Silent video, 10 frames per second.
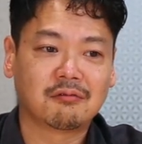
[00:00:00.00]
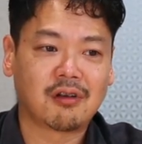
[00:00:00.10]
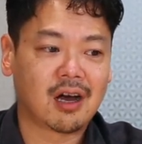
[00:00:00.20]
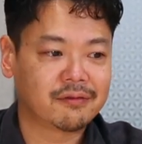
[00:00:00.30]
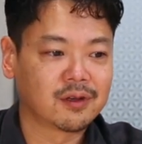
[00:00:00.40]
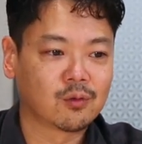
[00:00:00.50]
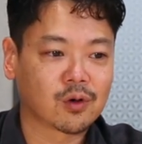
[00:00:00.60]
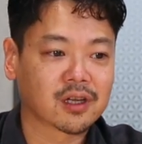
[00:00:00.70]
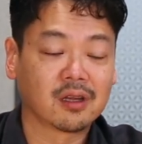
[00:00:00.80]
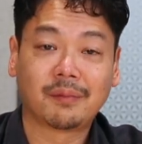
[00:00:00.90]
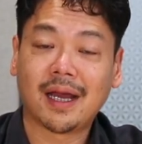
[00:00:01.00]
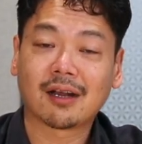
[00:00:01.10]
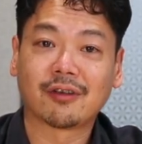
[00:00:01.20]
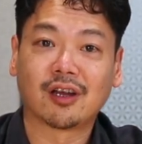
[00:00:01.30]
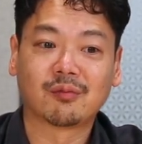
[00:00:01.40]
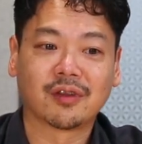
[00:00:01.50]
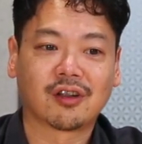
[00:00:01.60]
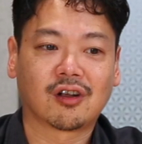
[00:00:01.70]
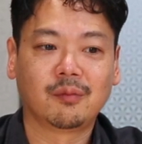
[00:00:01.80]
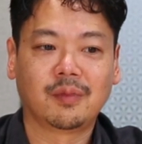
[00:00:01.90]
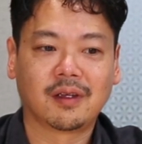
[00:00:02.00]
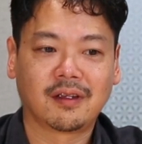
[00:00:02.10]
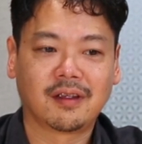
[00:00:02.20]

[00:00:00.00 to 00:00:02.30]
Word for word: often work in the background, but they're all be,